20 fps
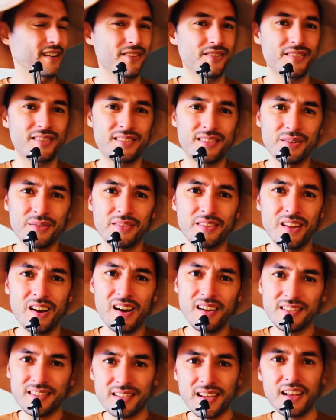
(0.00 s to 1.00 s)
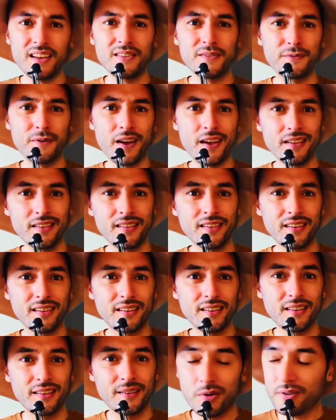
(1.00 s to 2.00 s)
You're still not satisfied?
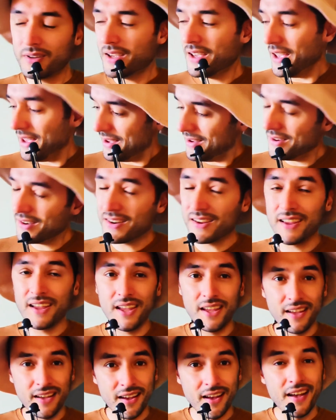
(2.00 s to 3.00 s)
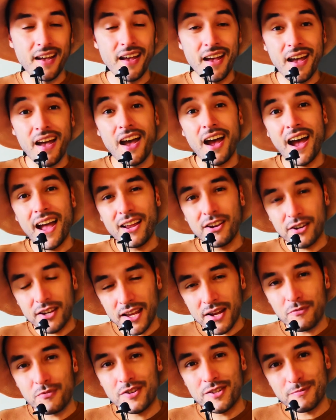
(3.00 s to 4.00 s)
Okay. I
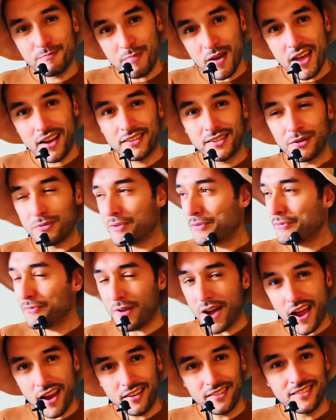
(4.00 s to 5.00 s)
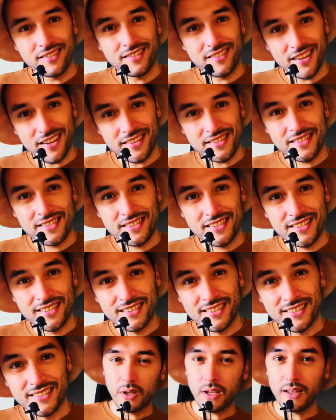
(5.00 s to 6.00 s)
can respect a refined taste.
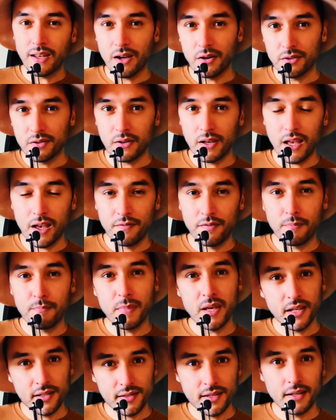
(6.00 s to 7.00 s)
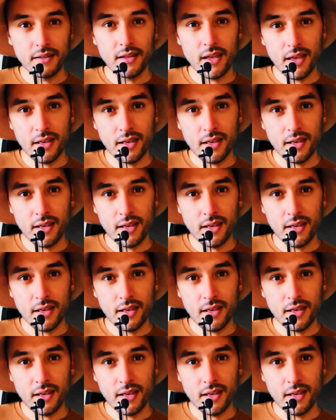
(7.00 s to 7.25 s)
You can also have a mixed